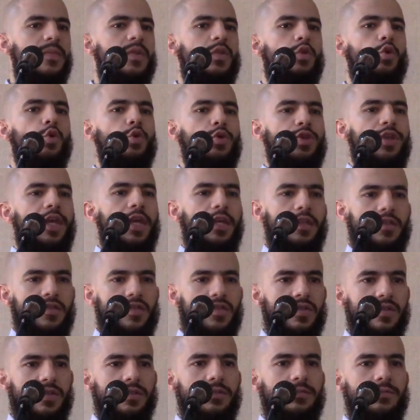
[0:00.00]
two
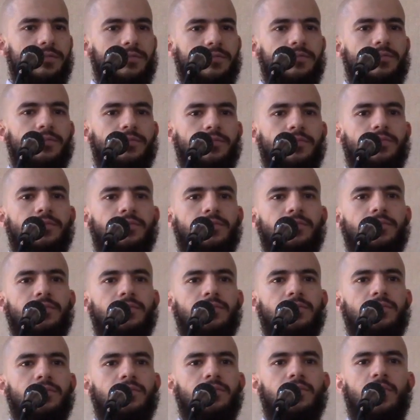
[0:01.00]
things.
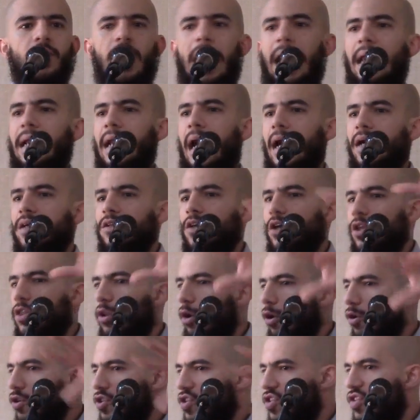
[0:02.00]
And under
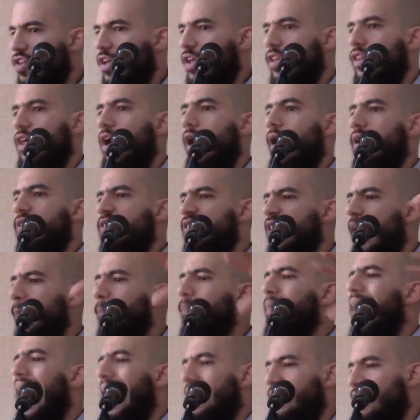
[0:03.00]
those, there are
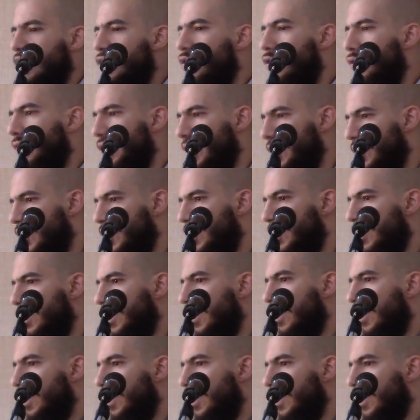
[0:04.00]
subcategories.